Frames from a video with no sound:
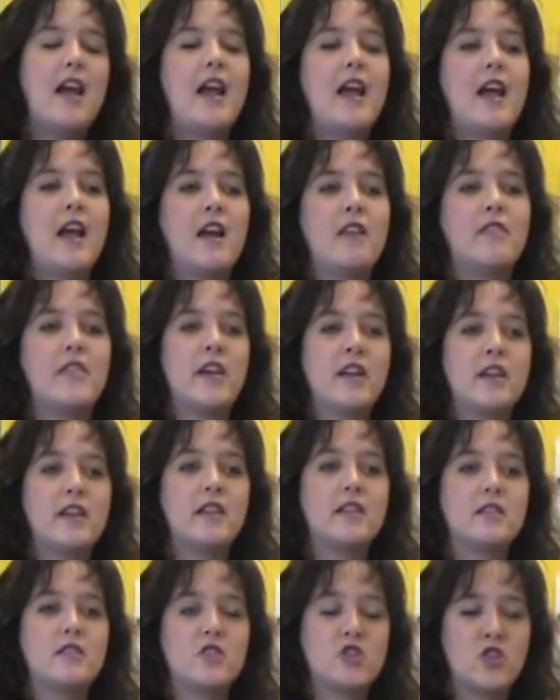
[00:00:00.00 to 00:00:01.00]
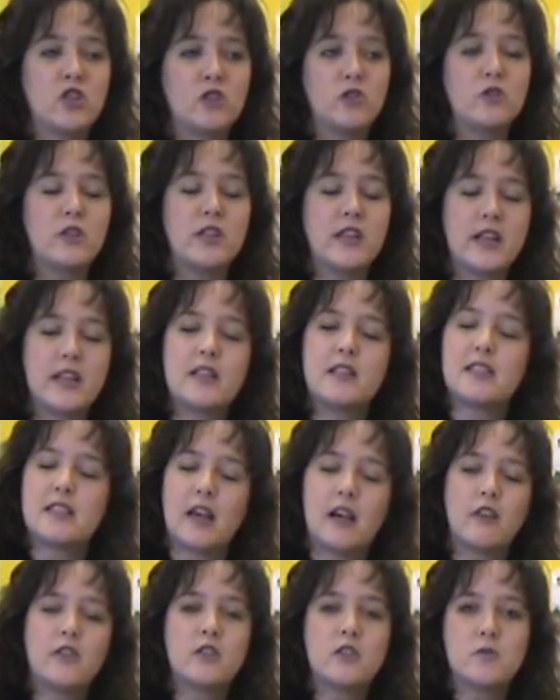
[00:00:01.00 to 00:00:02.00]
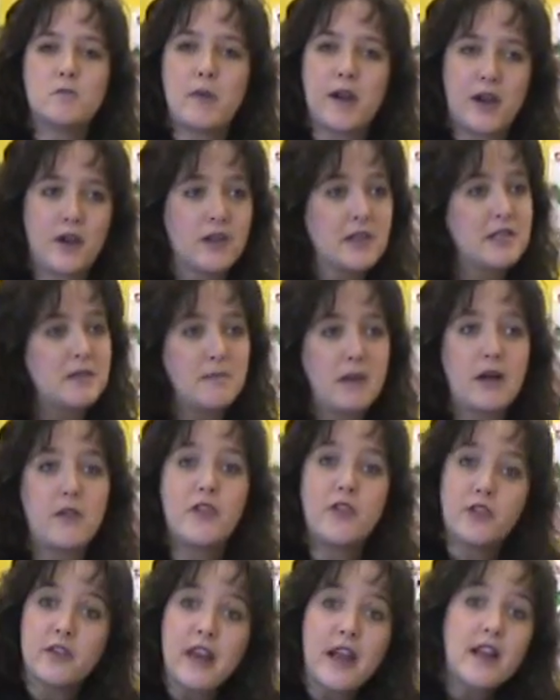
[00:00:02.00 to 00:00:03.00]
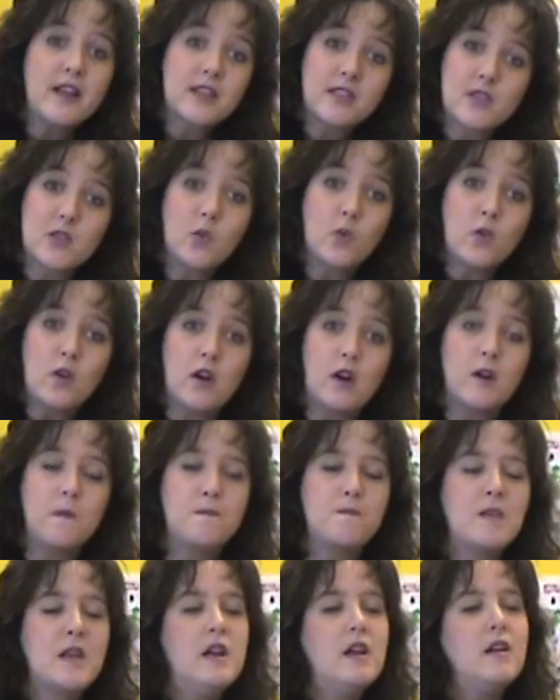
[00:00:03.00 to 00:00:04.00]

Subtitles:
and children can tell the parents about their day at school.